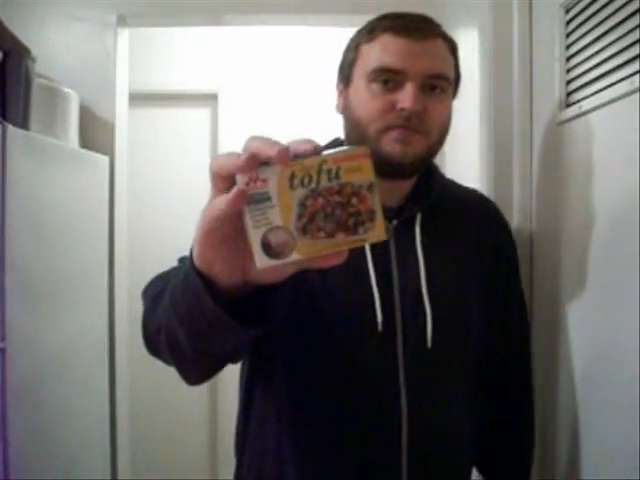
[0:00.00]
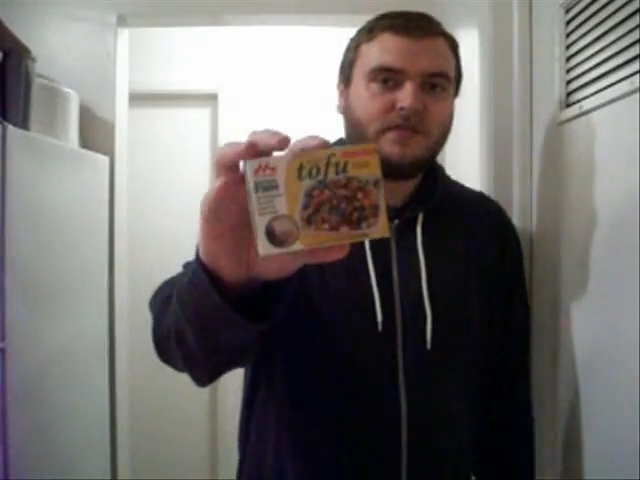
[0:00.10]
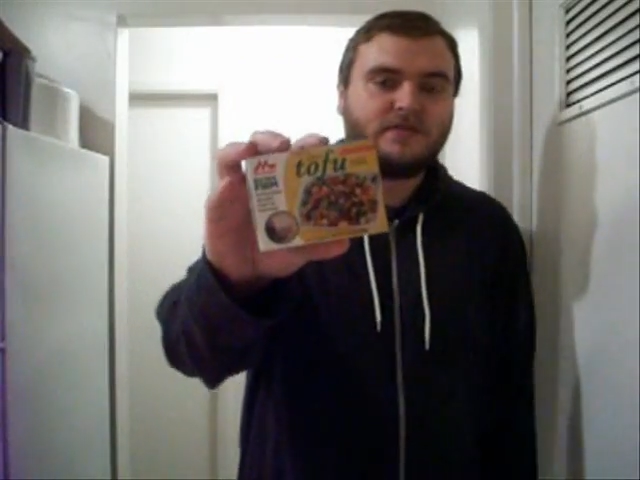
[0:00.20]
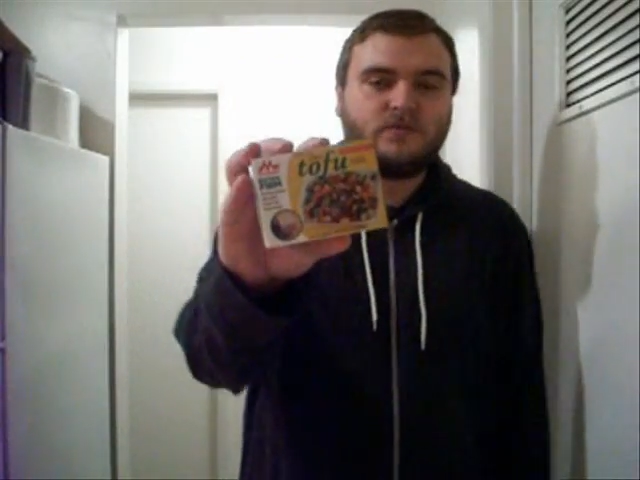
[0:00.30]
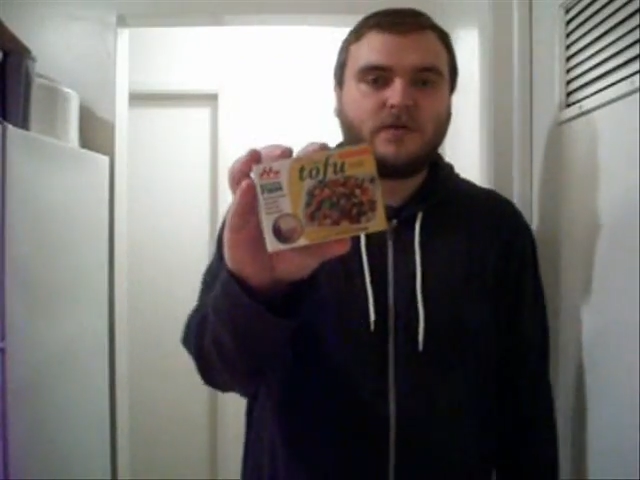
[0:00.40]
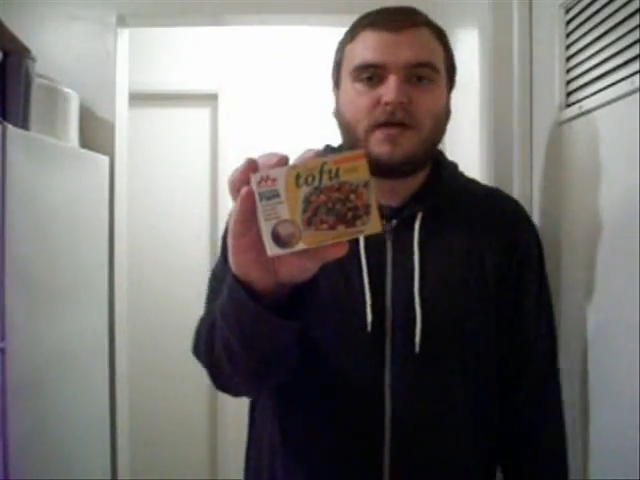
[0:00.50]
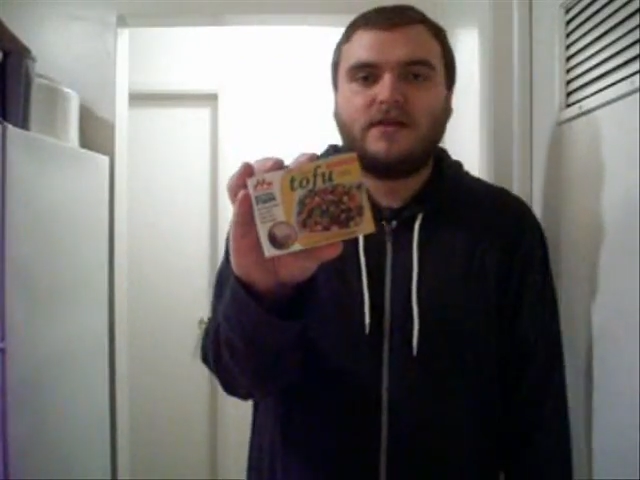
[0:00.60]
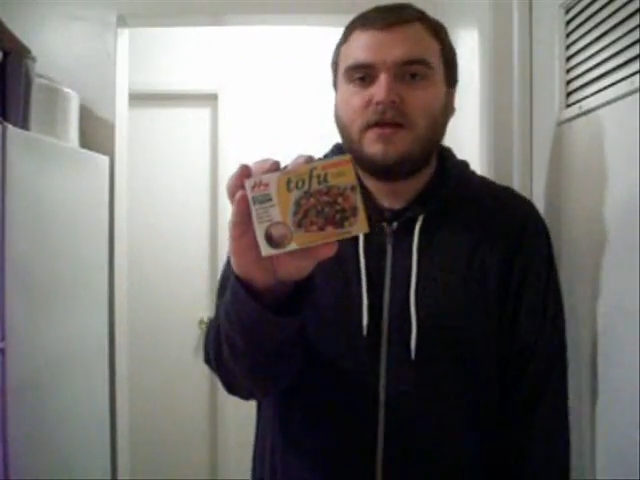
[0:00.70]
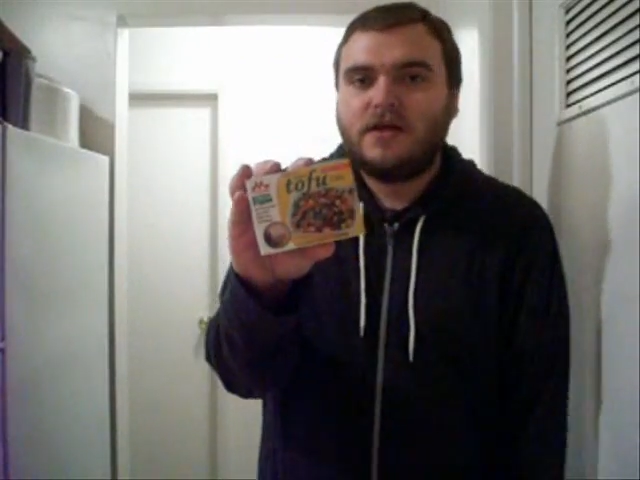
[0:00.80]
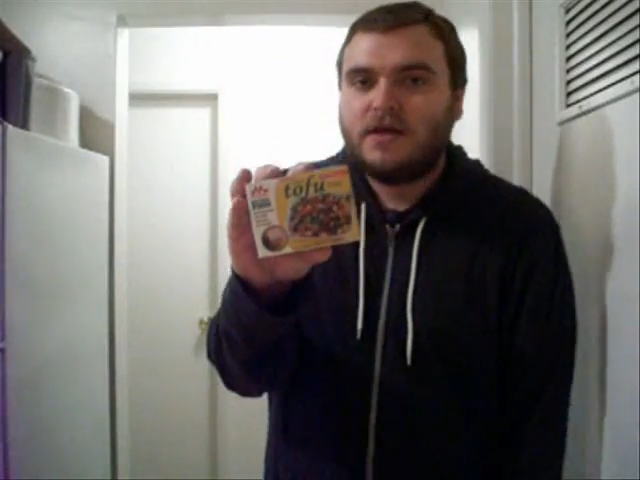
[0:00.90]
This is
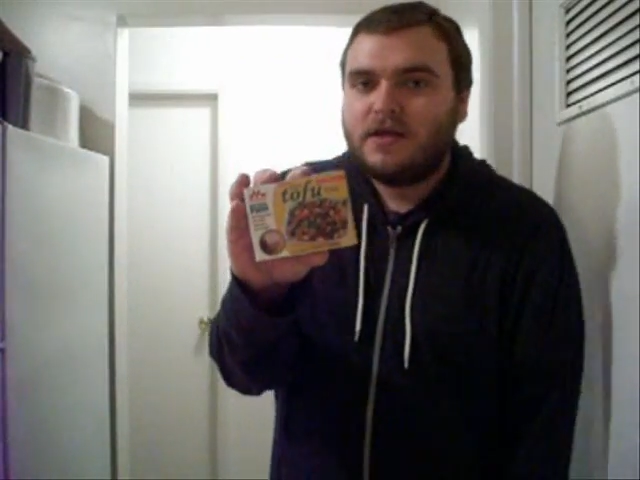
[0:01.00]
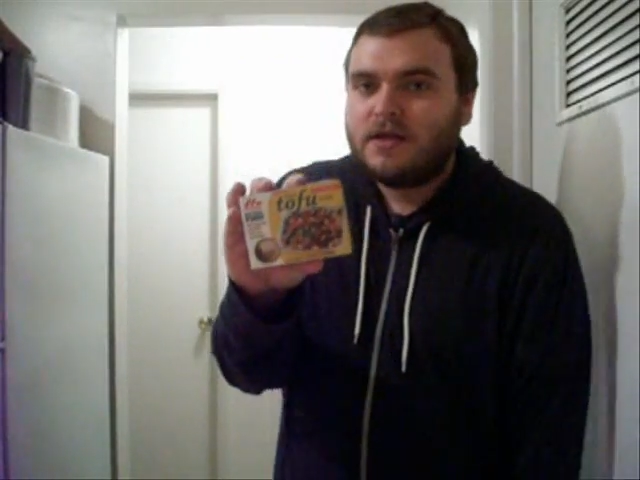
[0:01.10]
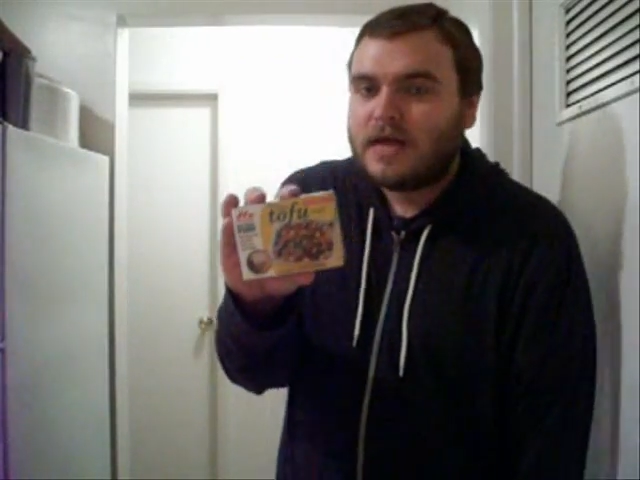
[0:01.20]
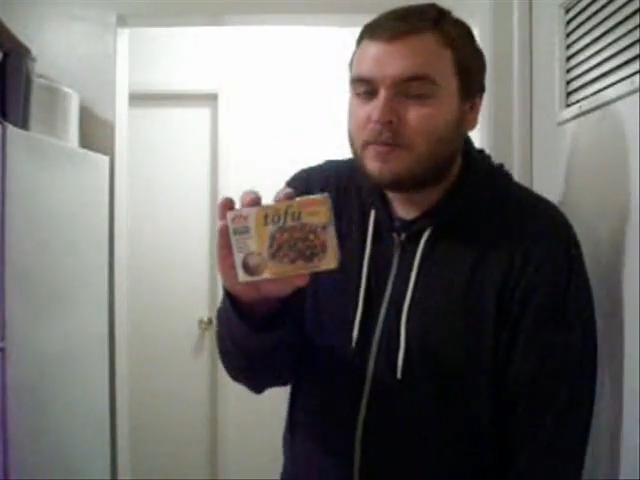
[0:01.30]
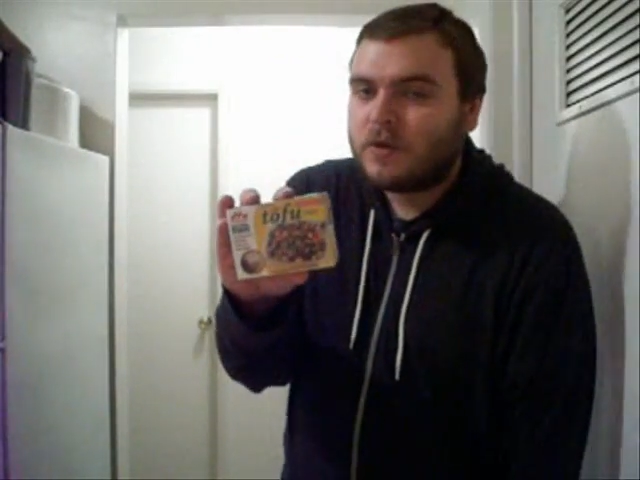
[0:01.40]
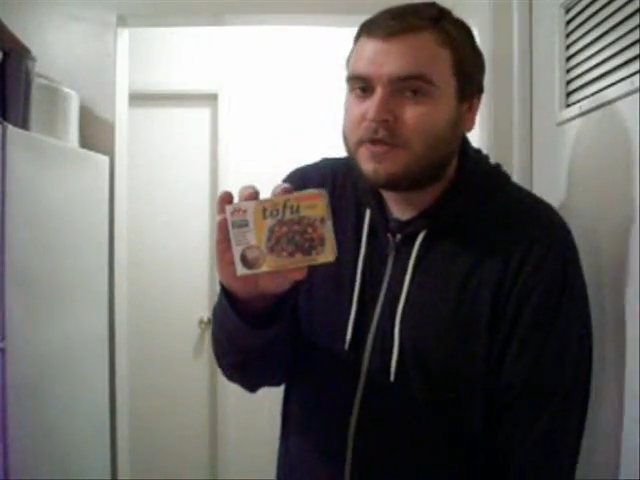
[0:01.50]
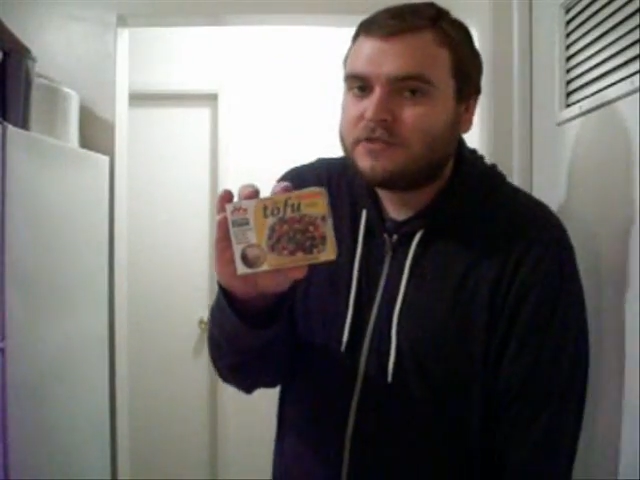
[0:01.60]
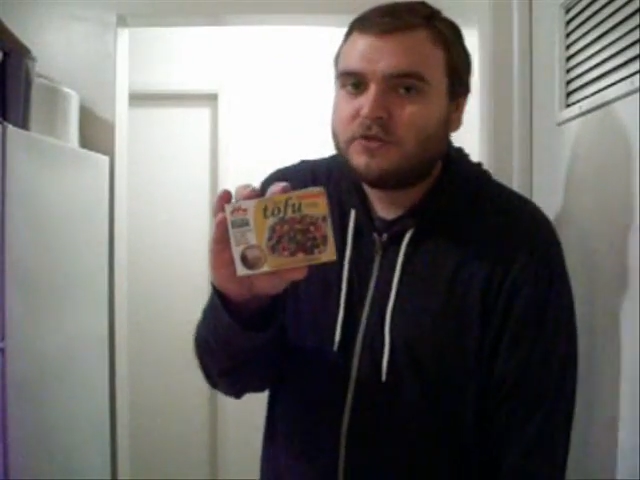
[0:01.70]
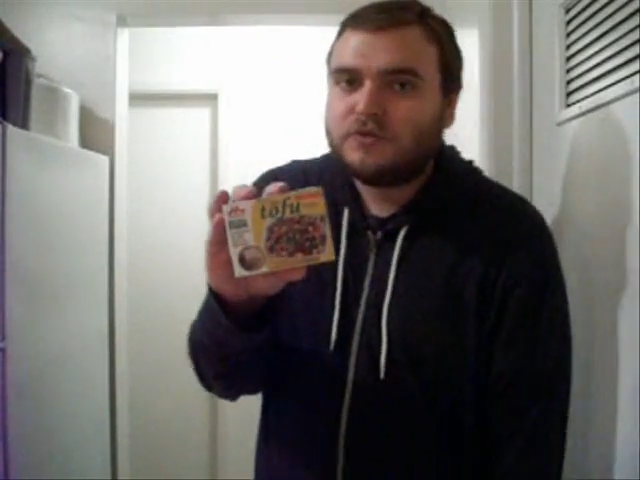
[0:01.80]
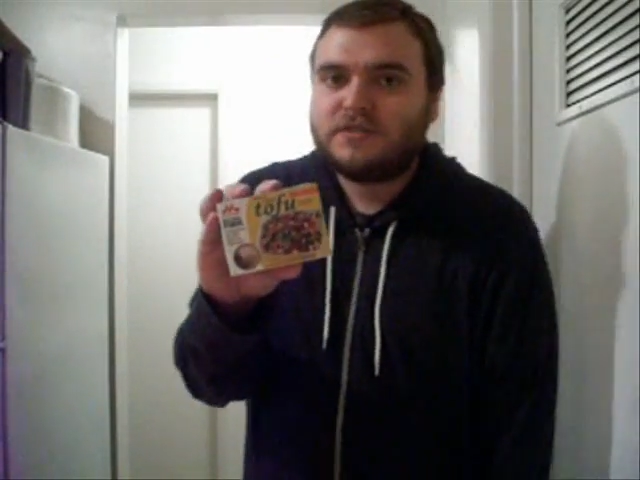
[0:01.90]
what I'm going
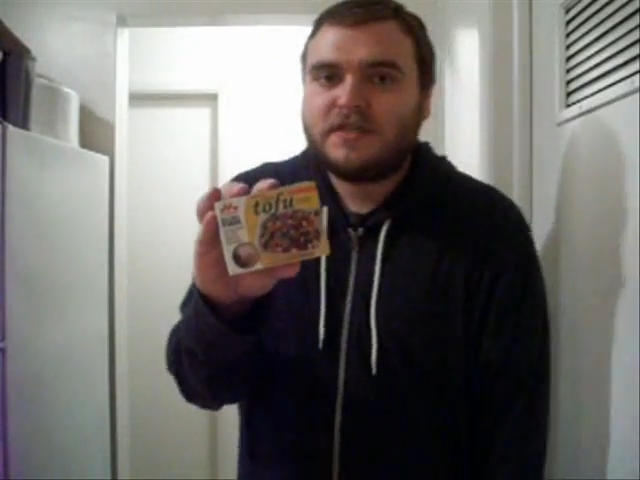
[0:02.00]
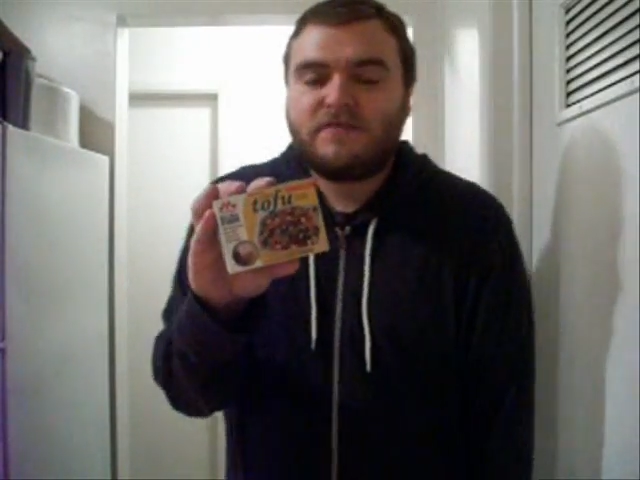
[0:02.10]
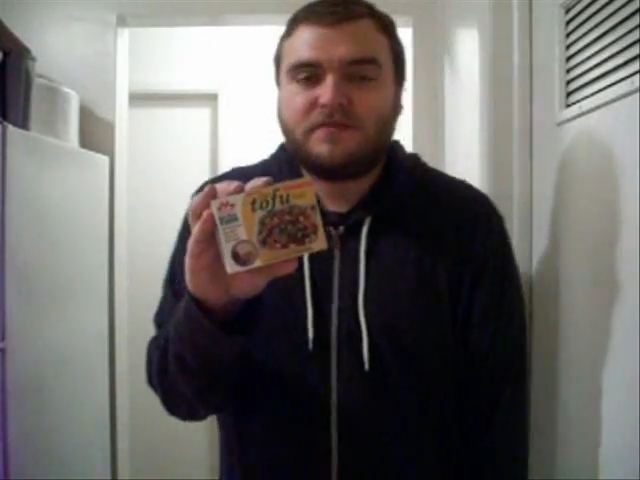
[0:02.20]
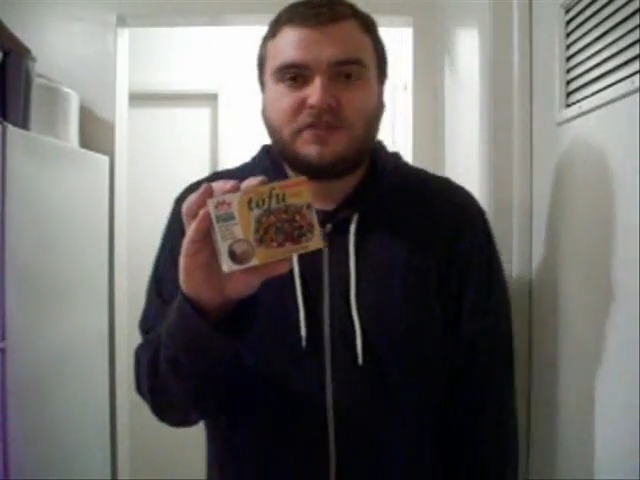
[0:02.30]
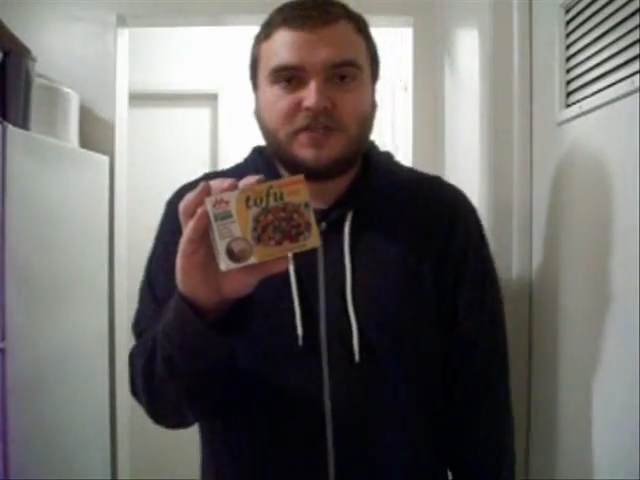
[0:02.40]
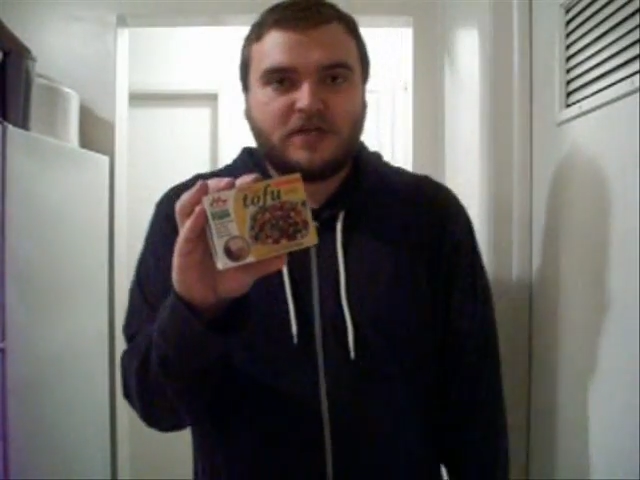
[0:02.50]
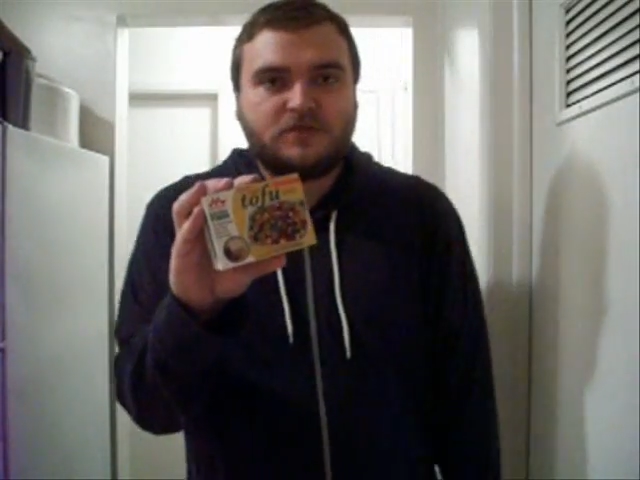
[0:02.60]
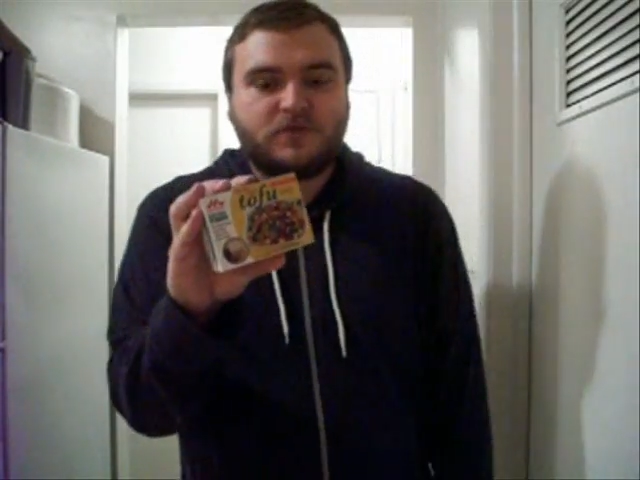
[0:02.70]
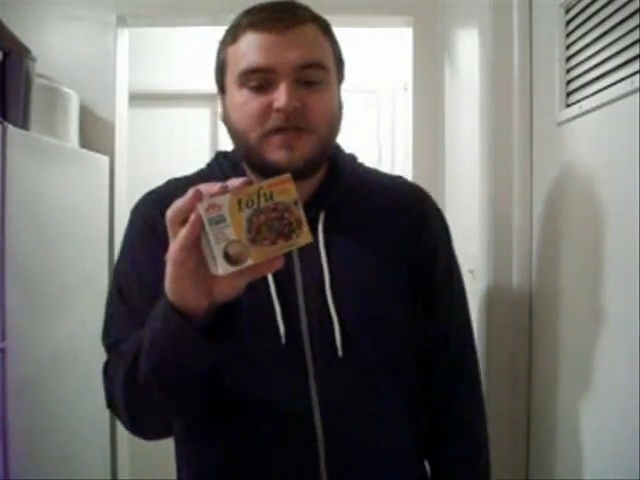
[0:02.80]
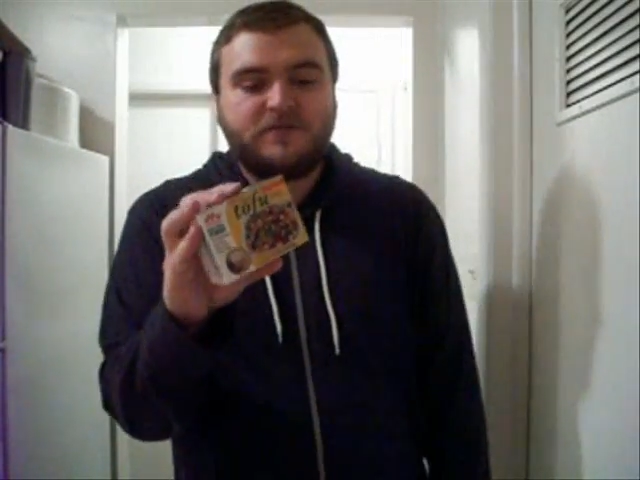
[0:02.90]
to stuff the
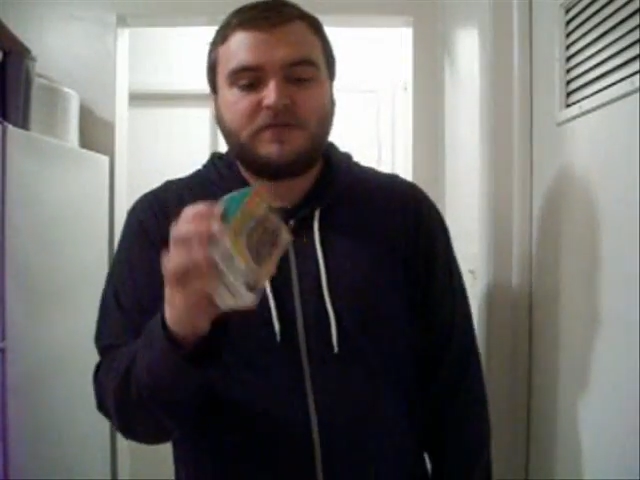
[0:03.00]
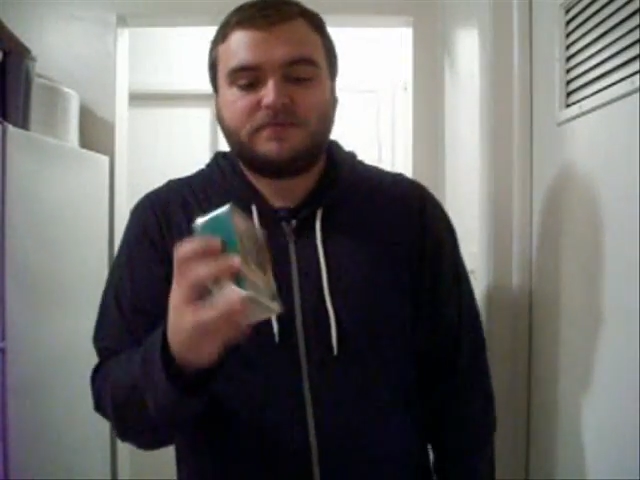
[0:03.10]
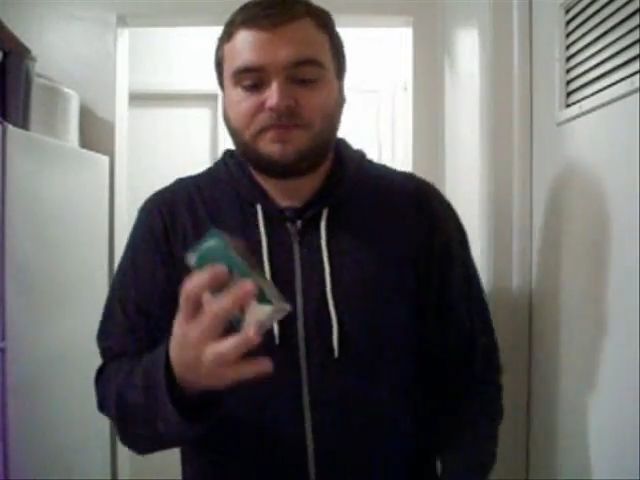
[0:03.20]
shells with.